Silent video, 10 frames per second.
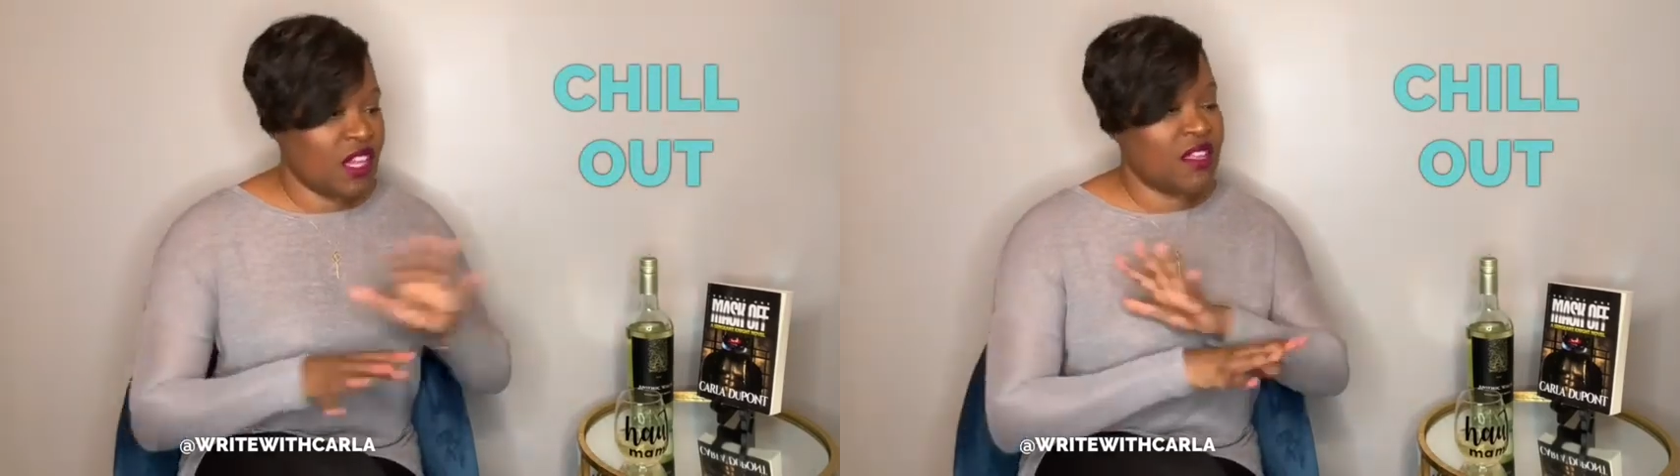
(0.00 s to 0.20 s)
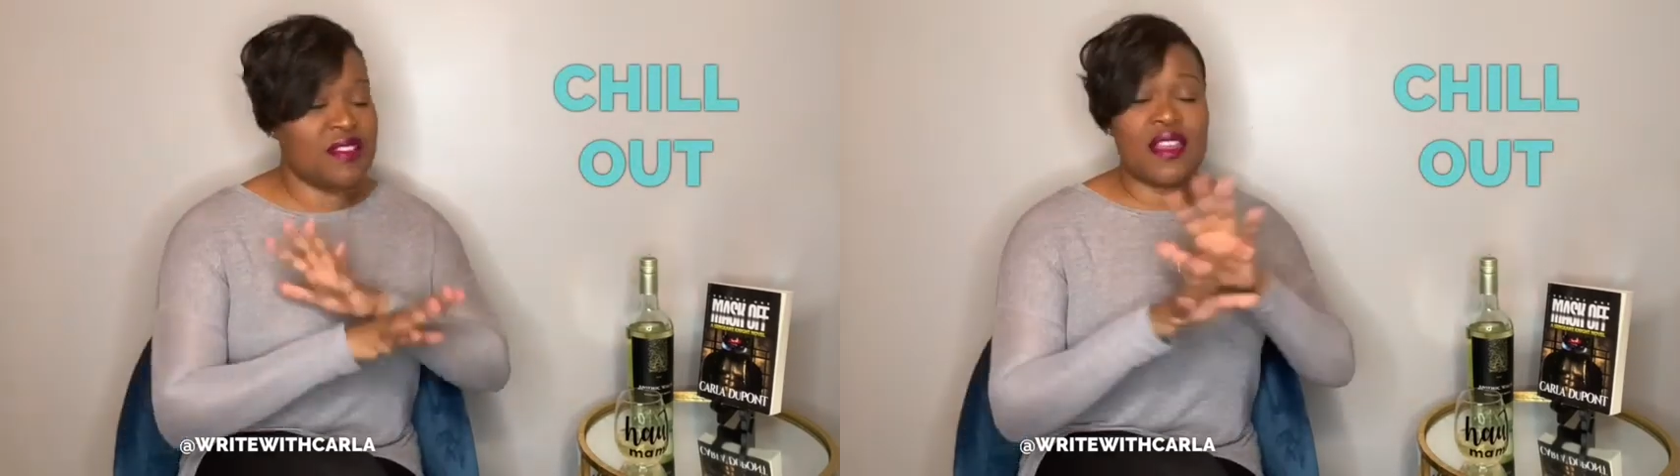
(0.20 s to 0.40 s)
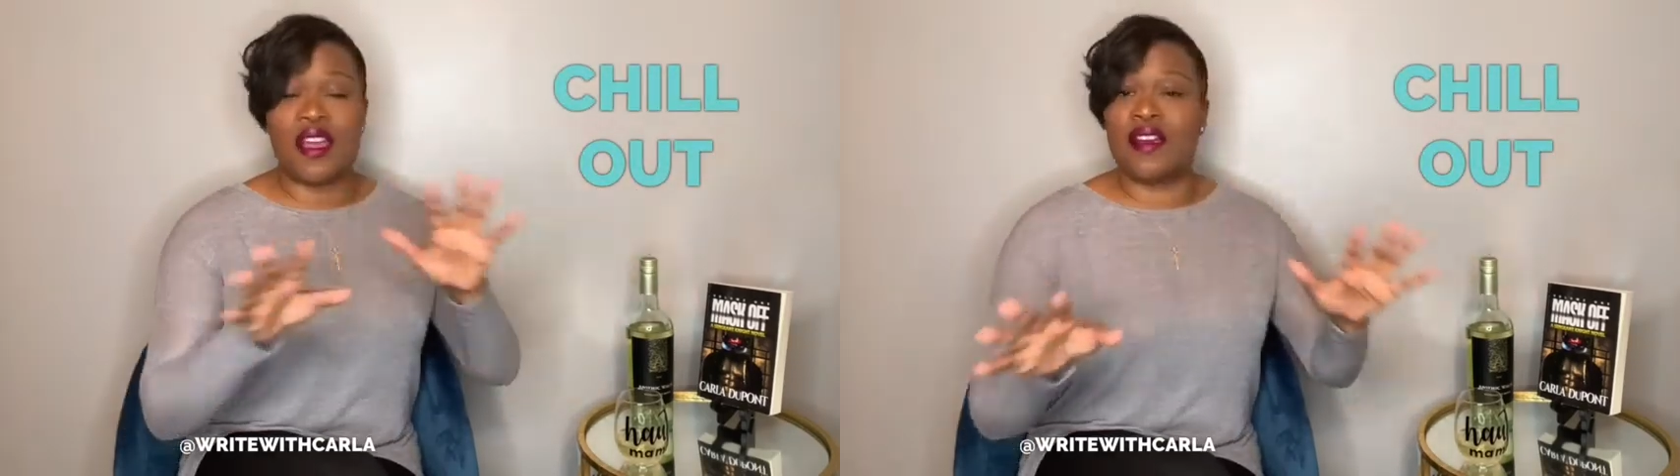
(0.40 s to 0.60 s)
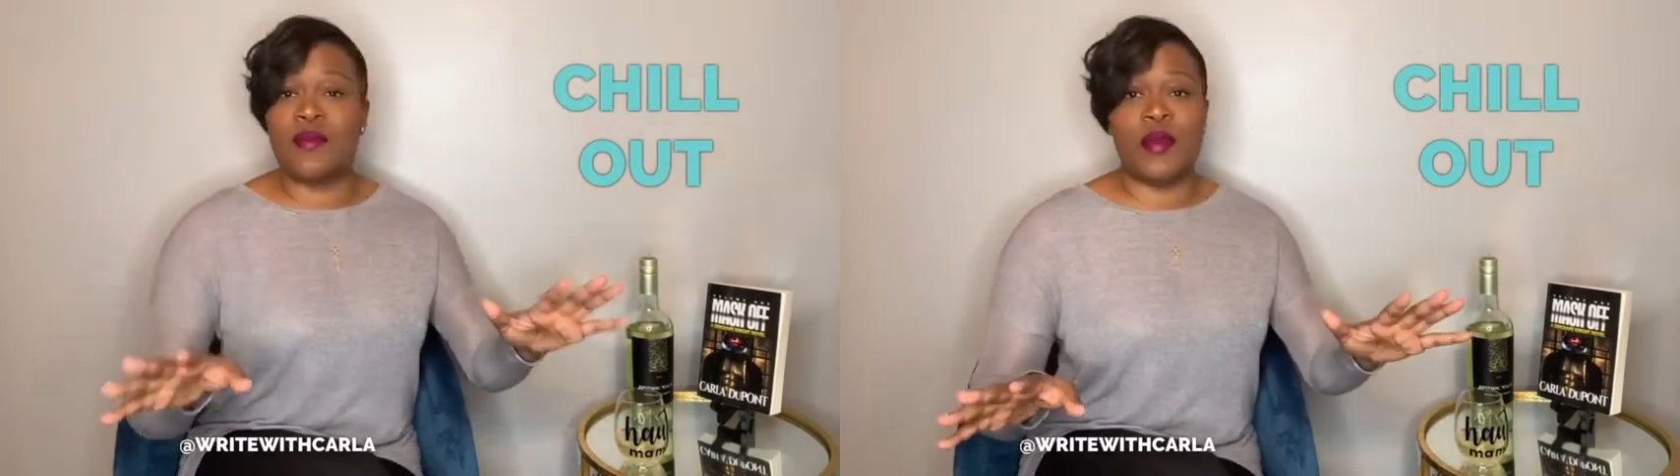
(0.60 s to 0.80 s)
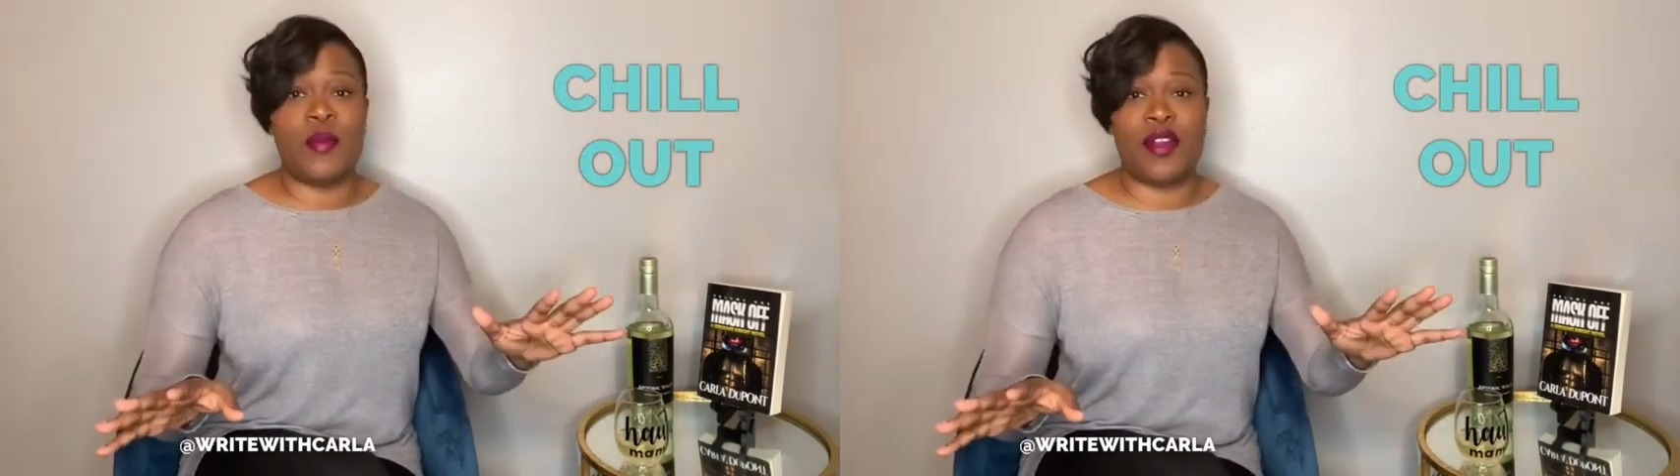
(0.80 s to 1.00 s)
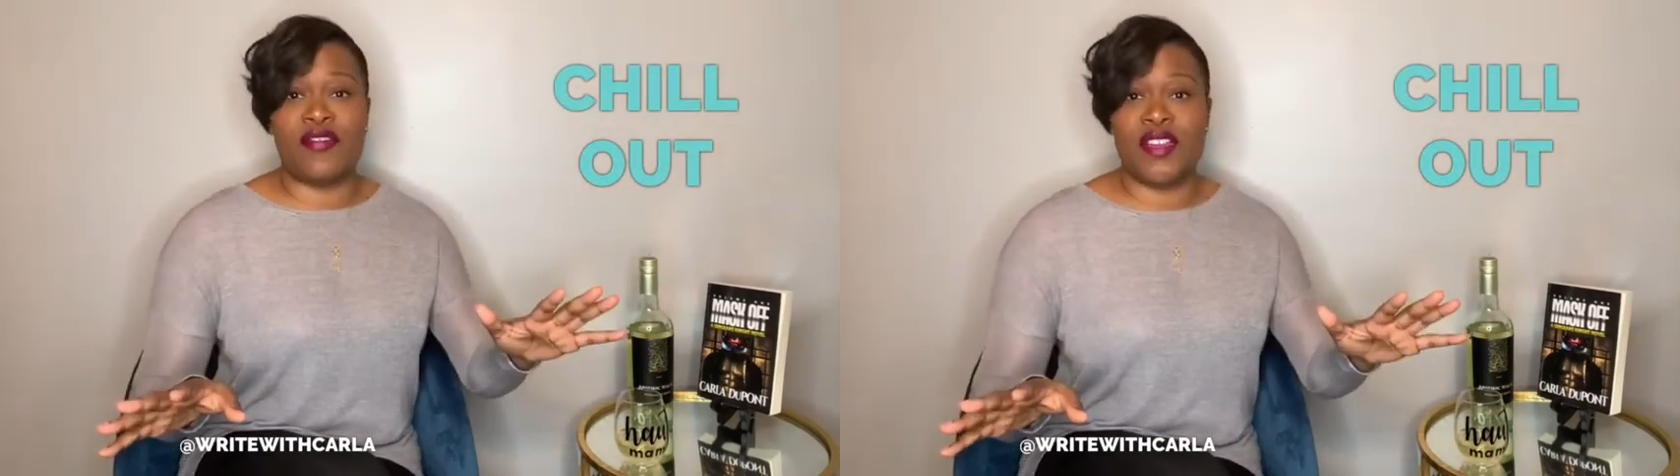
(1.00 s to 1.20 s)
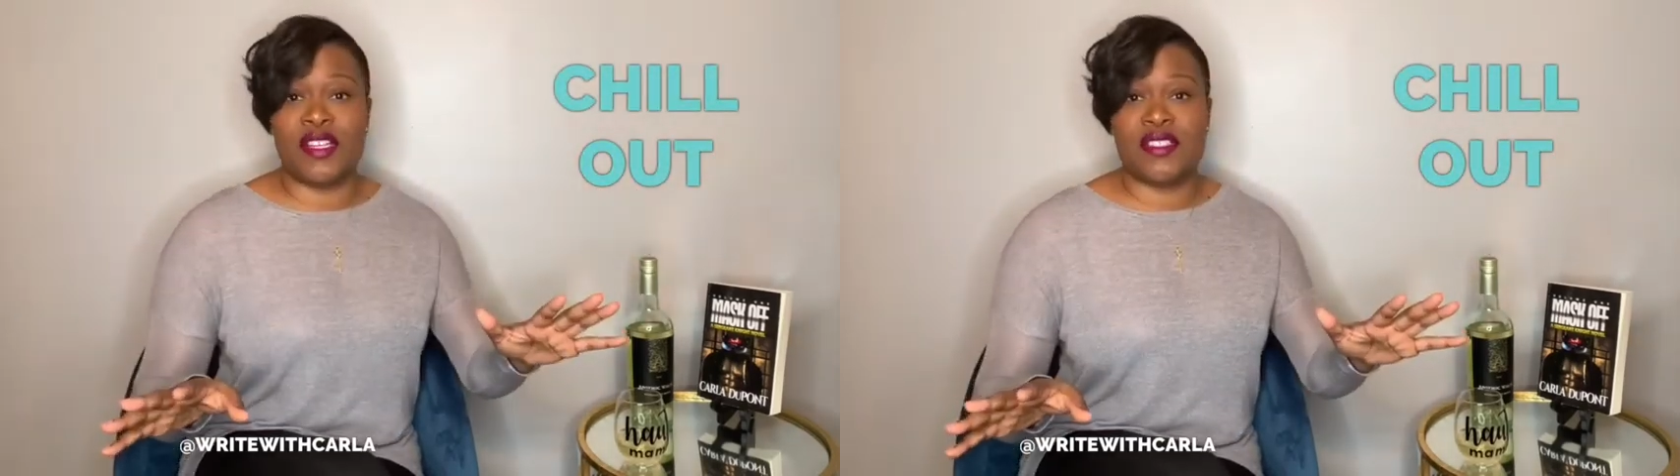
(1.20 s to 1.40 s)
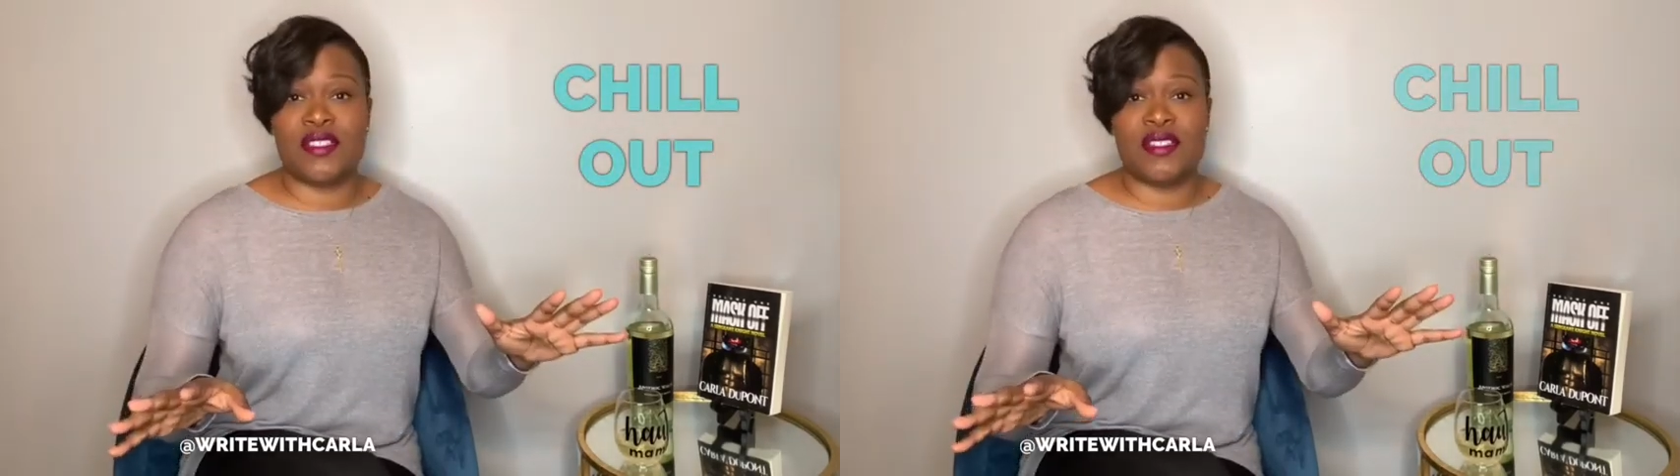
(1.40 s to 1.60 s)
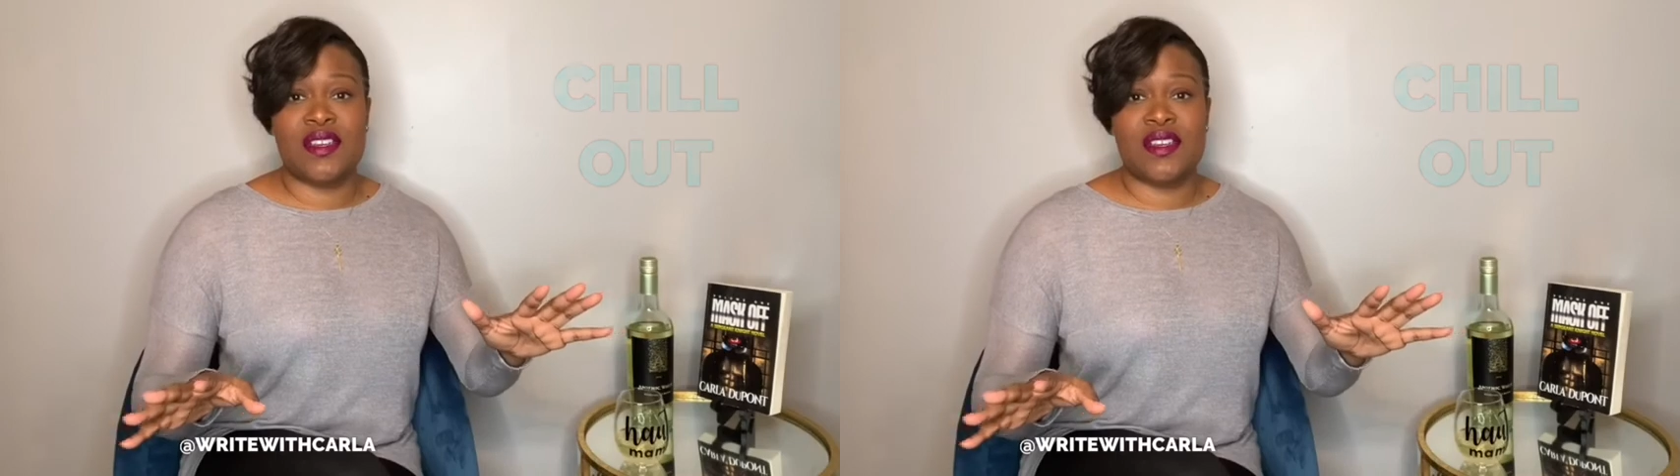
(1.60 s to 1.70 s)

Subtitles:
It's not going to be perfect,